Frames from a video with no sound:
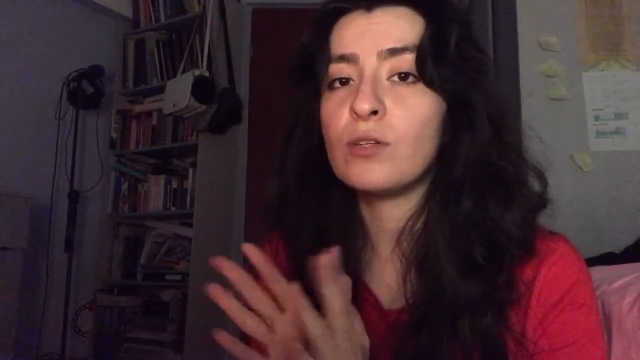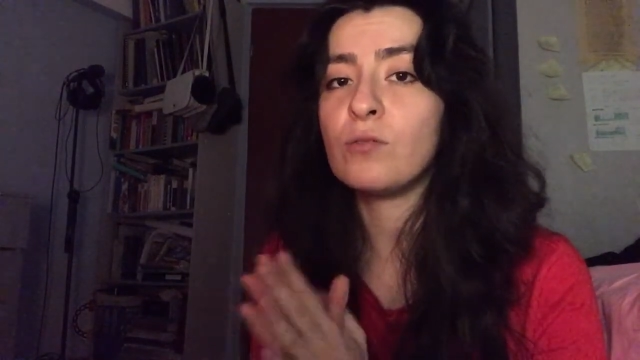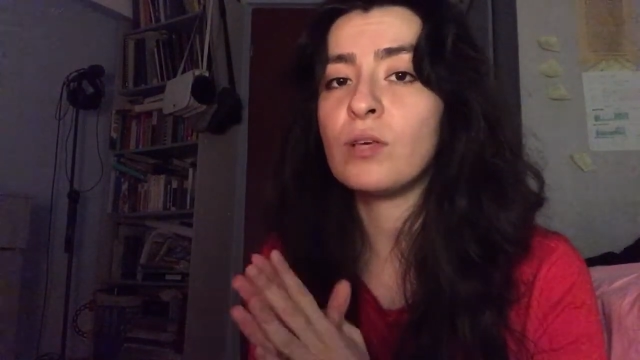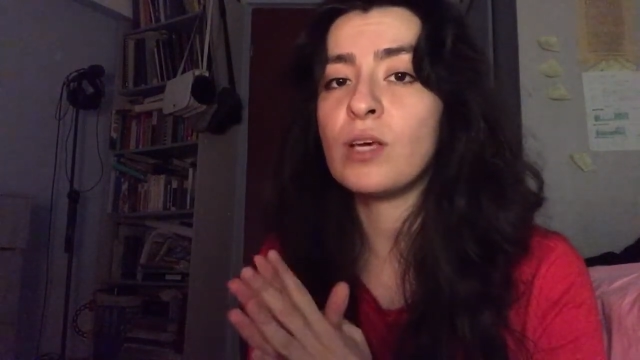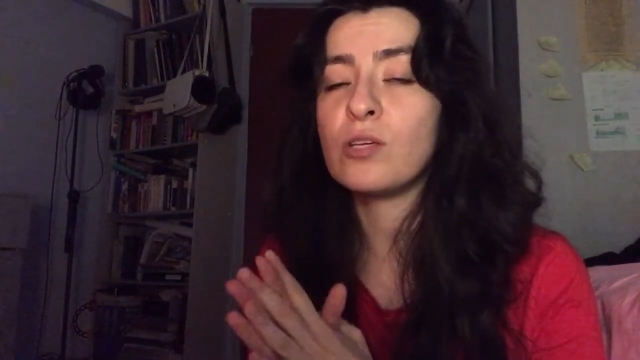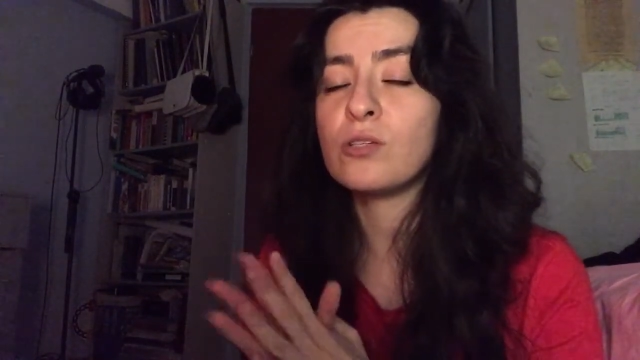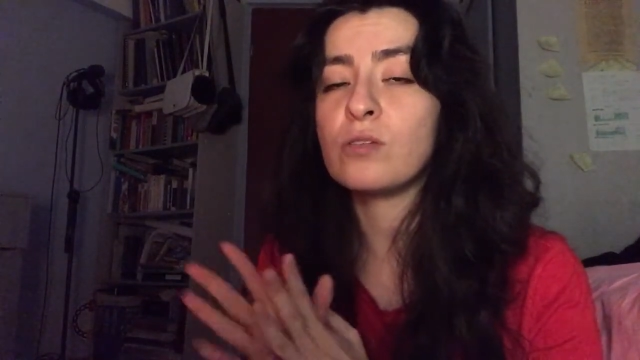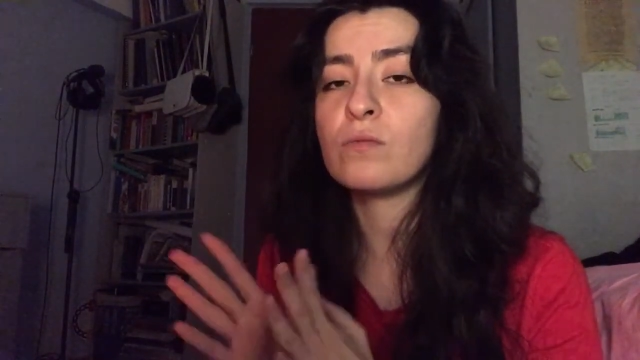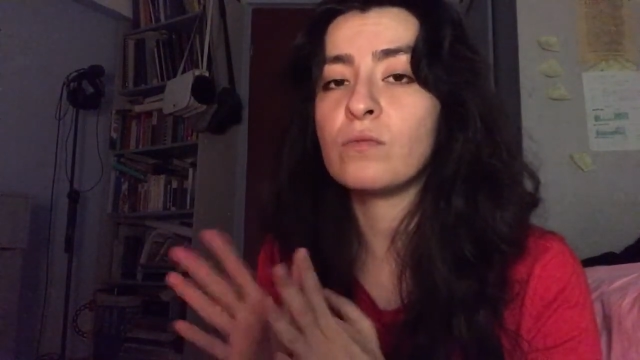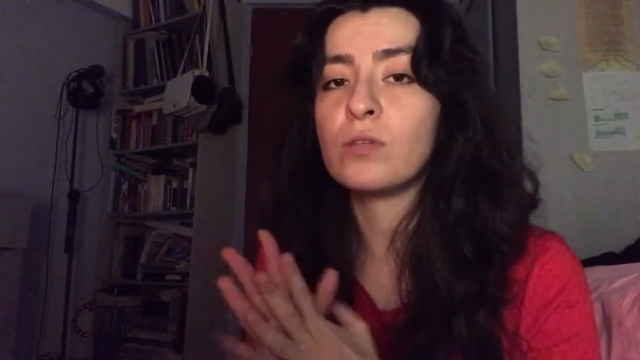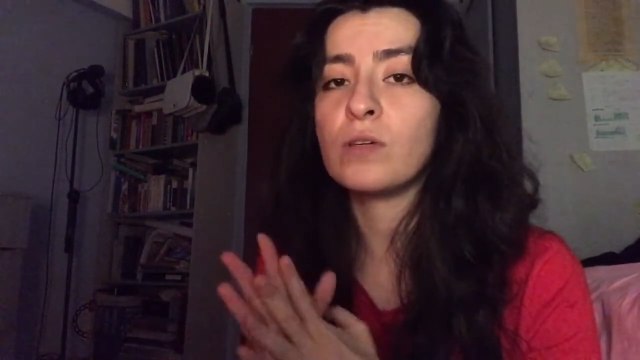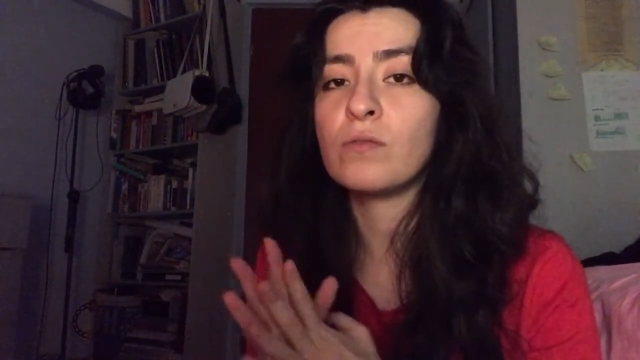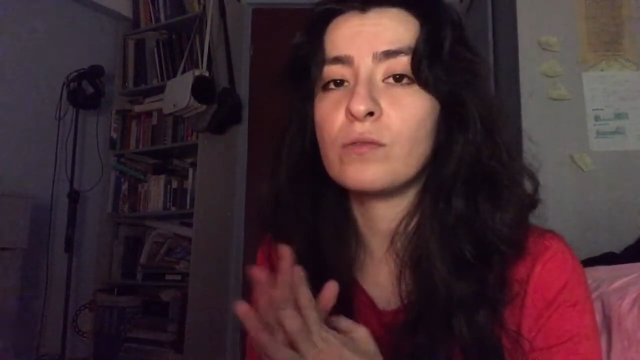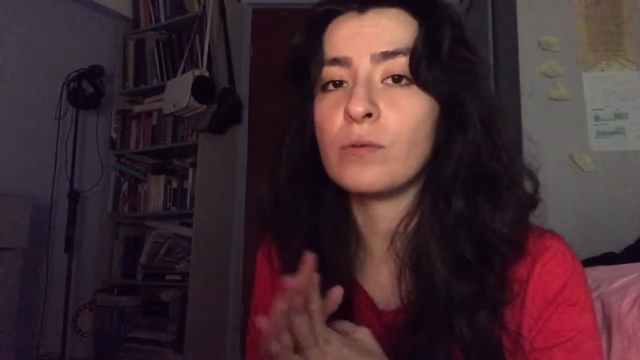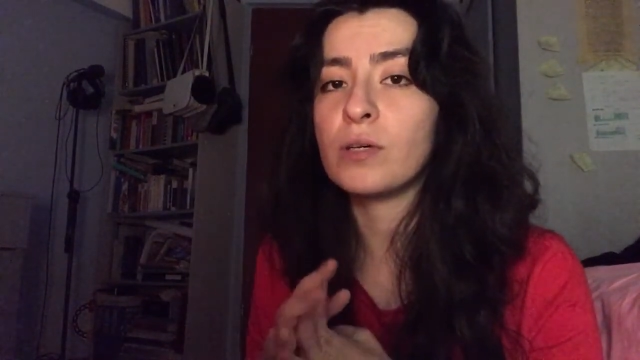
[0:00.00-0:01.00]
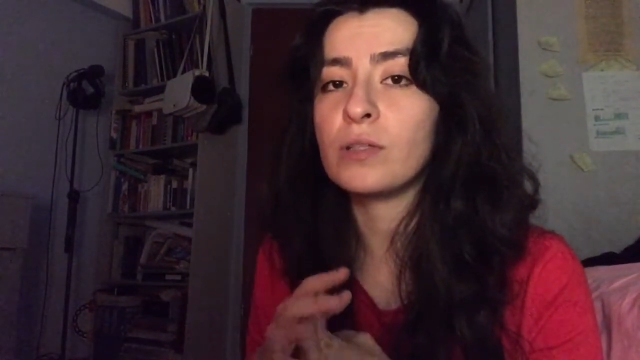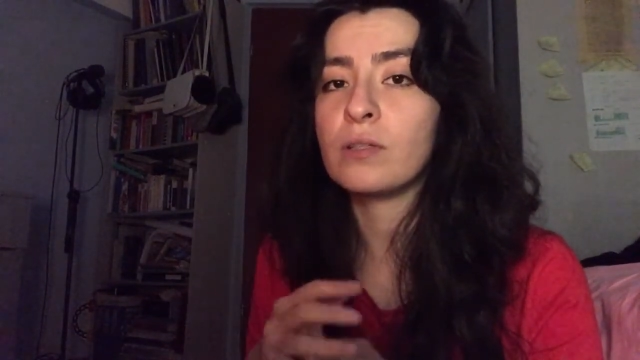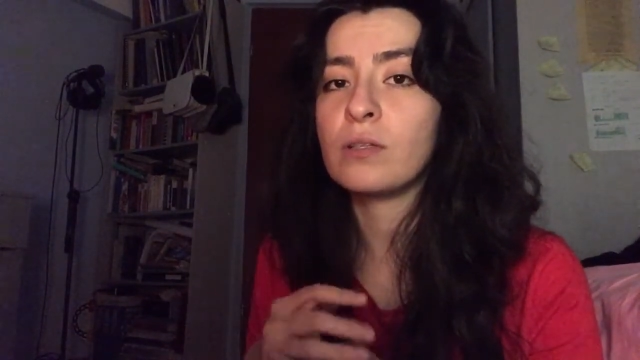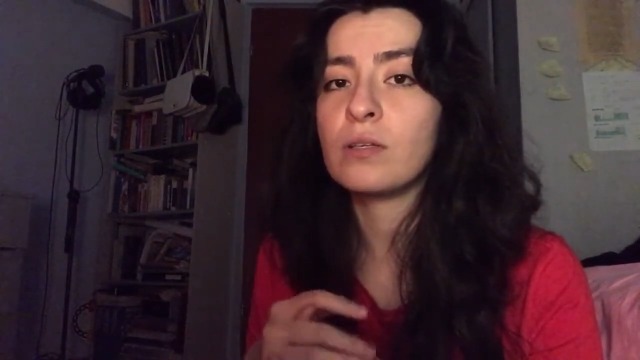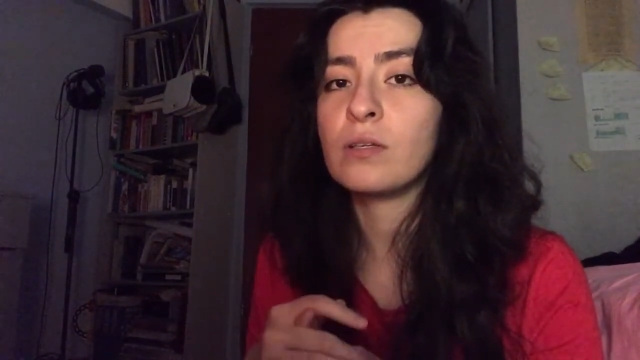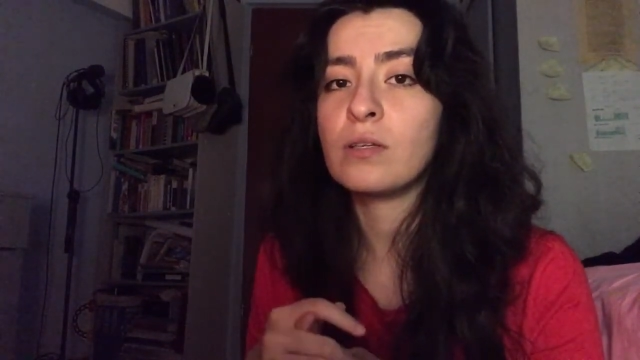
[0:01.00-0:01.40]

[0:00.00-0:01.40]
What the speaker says: education for everyone.